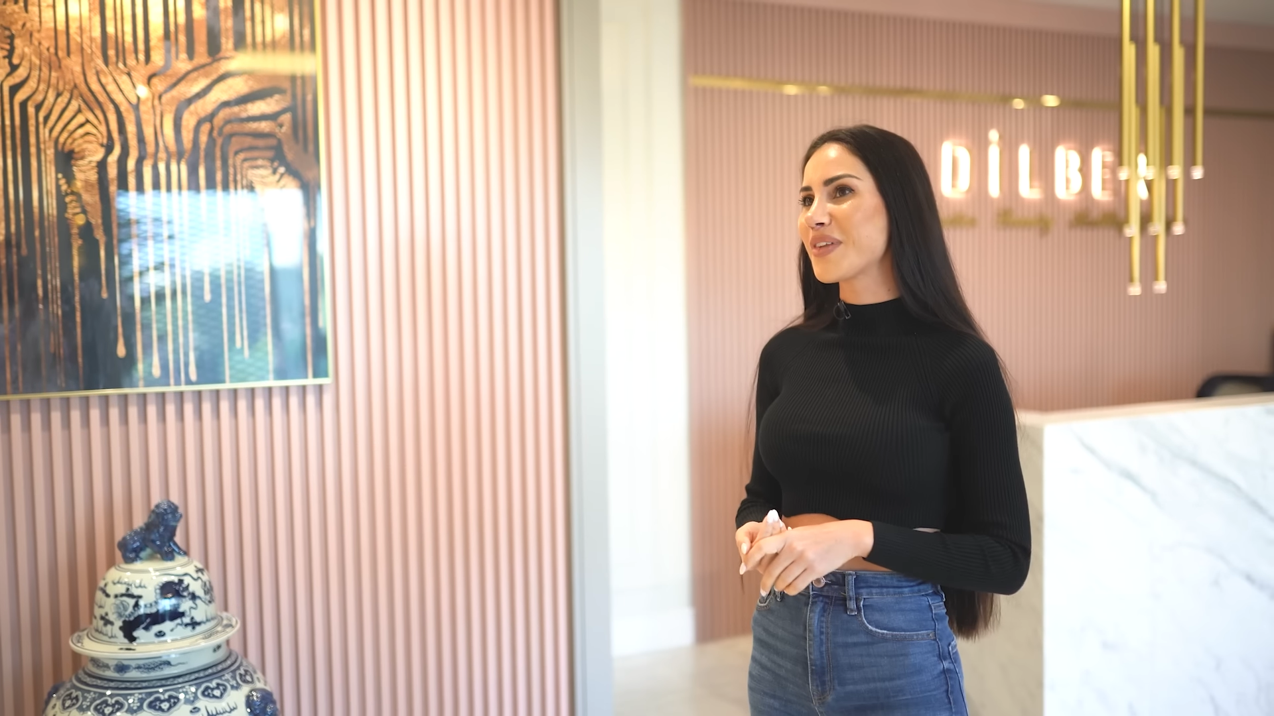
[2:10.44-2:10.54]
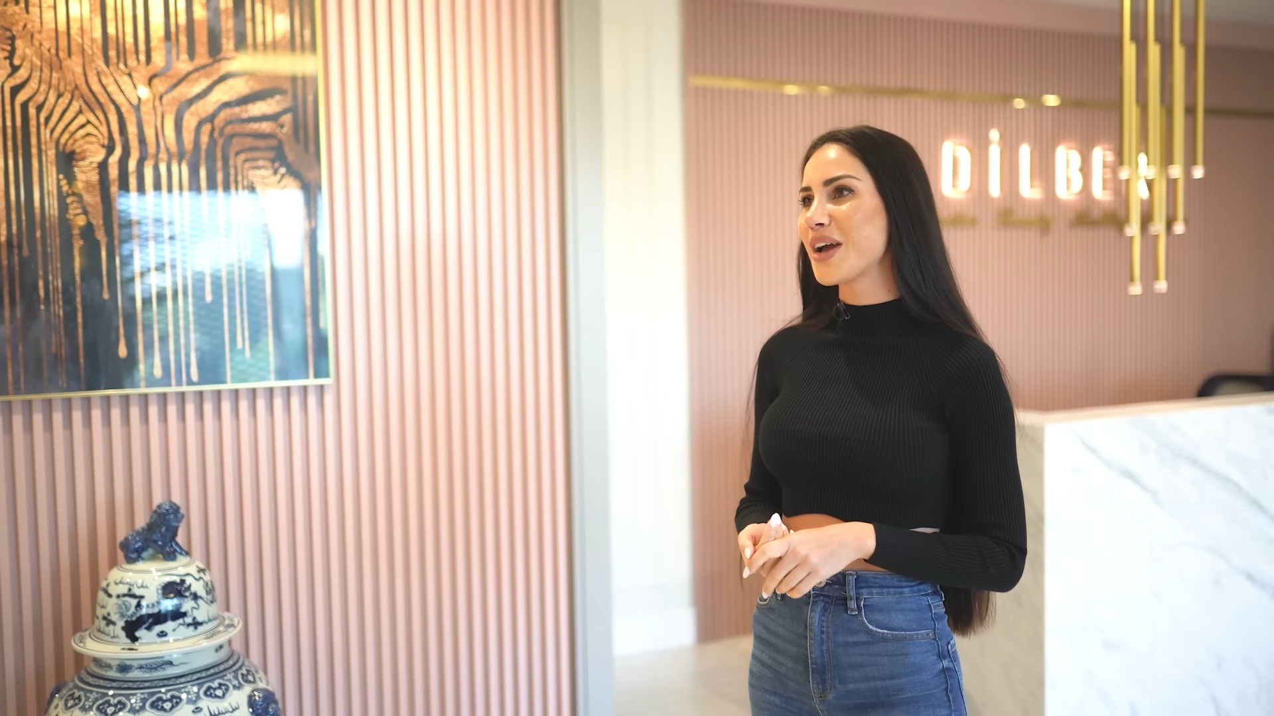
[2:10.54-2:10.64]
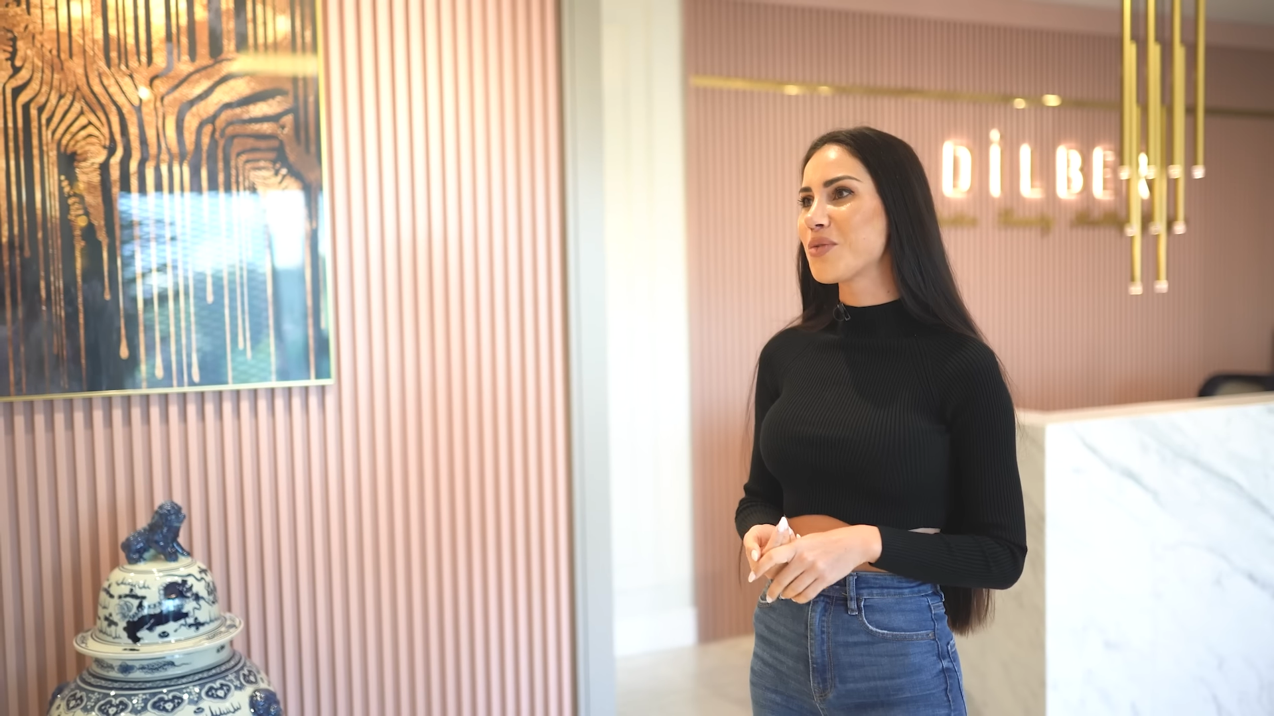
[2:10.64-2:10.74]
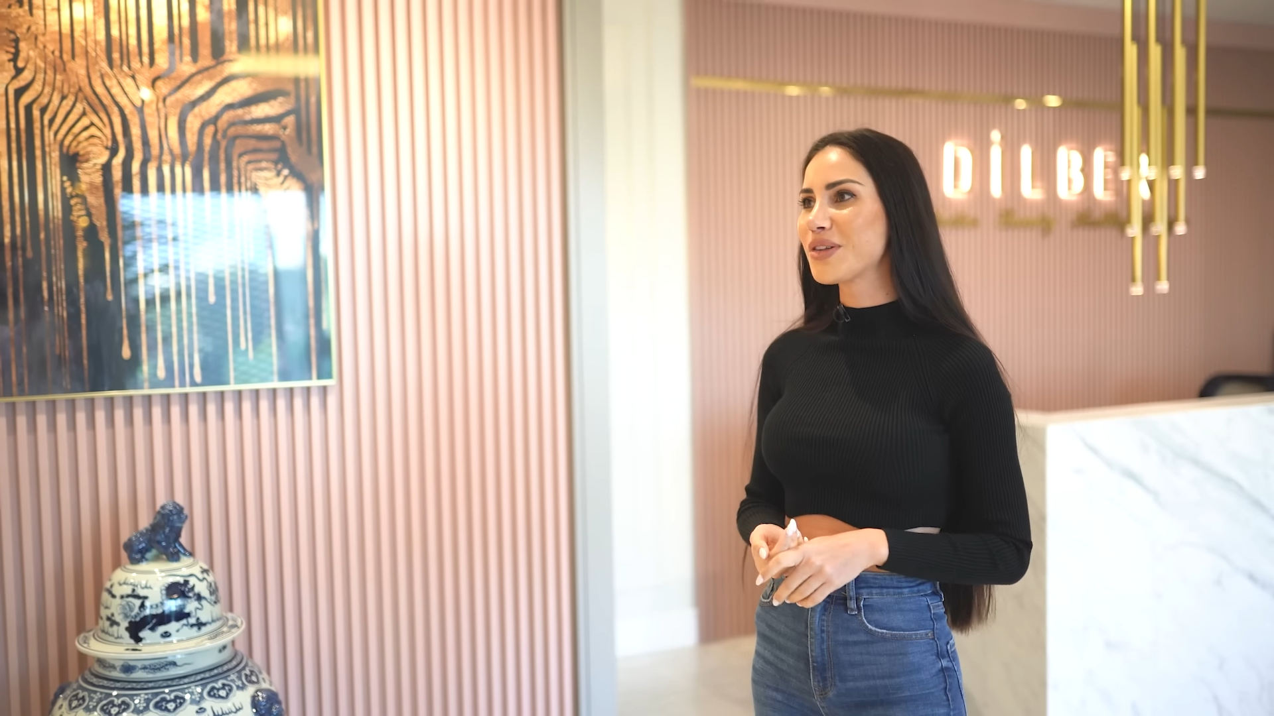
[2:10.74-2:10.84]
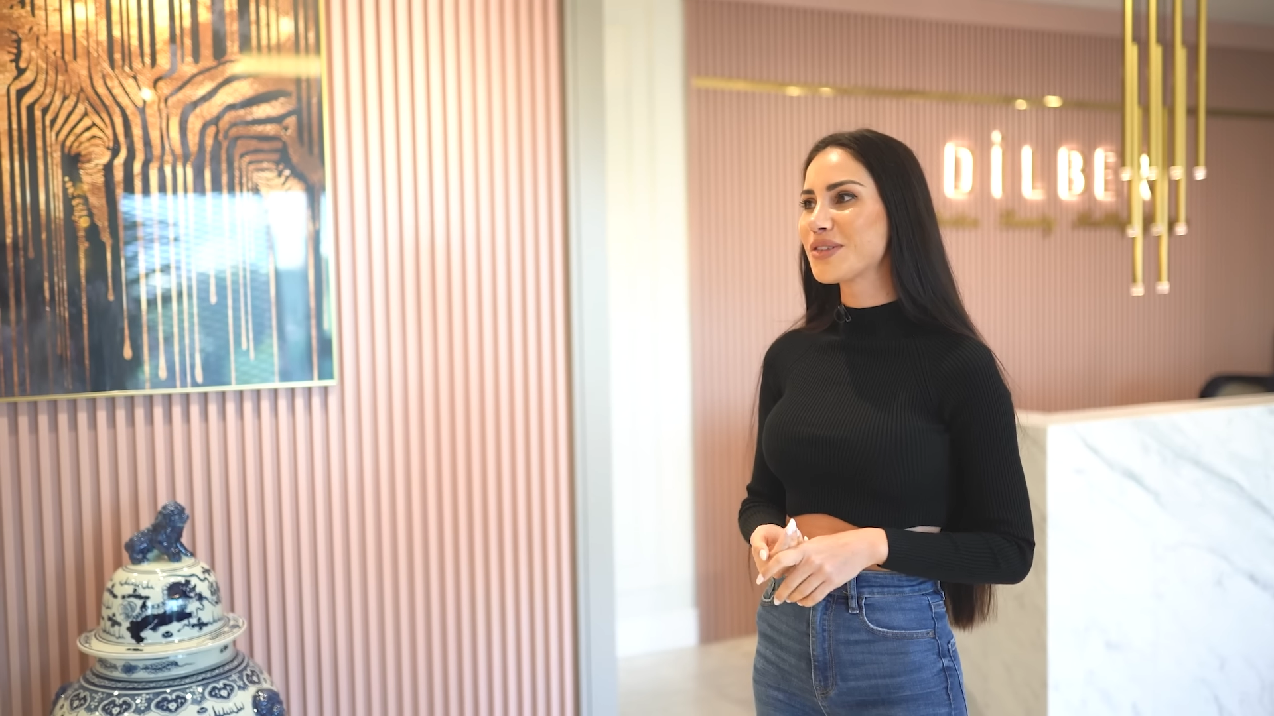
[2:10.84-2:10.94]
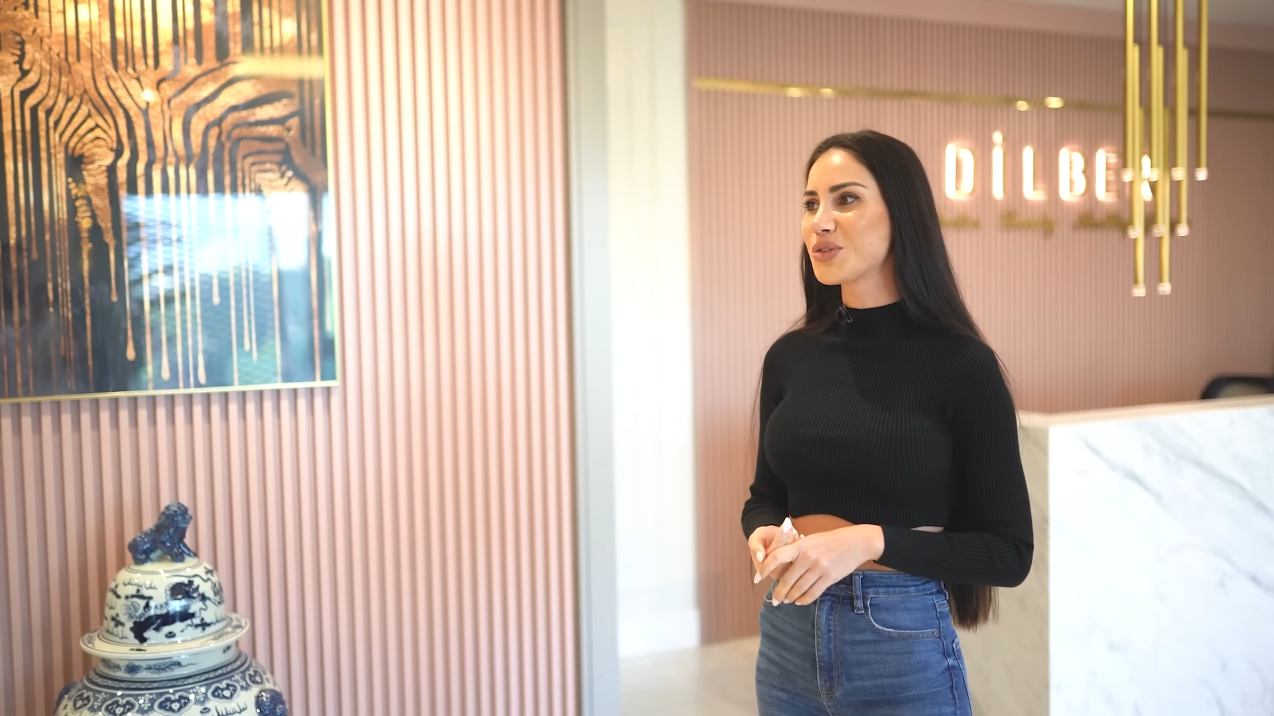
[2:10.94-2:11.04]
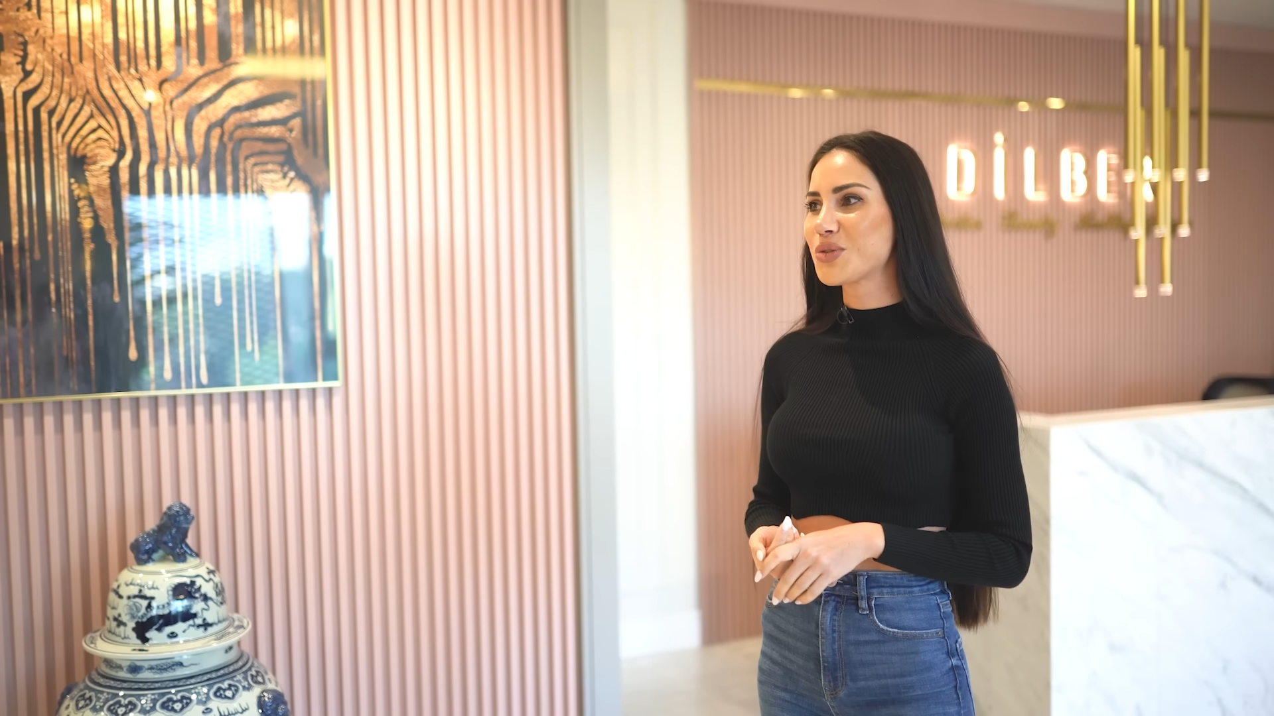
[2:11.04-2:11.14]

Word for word: I wanted